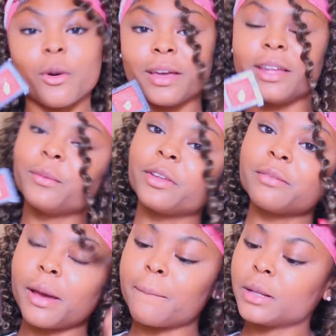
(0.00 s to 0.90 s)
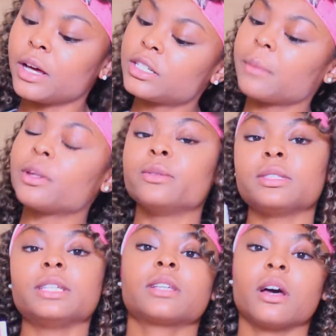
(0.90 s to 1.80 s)
in with my blush. I'm gonna use
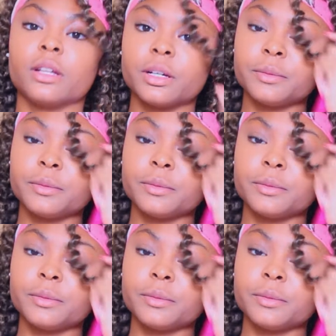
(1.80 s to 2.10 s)
this color.